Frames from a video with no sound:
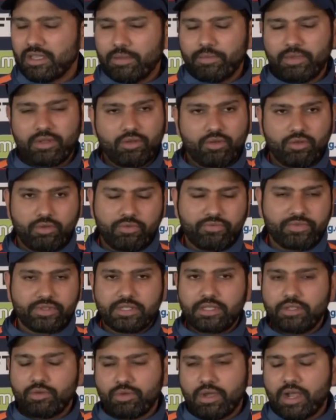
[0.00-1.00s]
I mean,
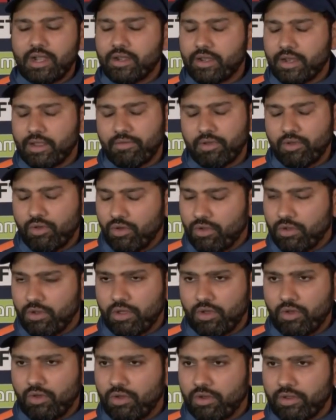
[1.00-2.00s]
obviously you can't travel all,
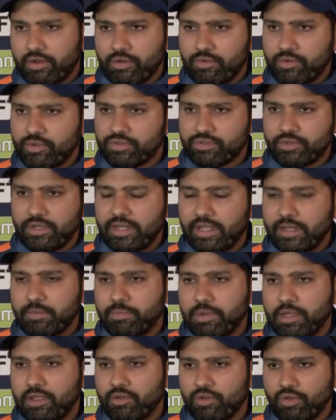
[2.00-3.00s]
all around Australia
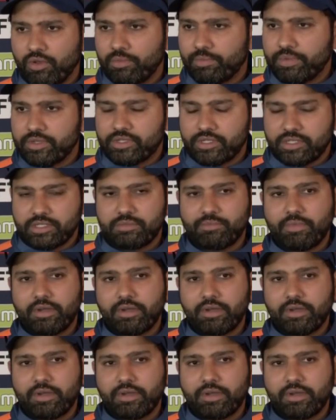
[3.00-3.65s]
and play on all pitches,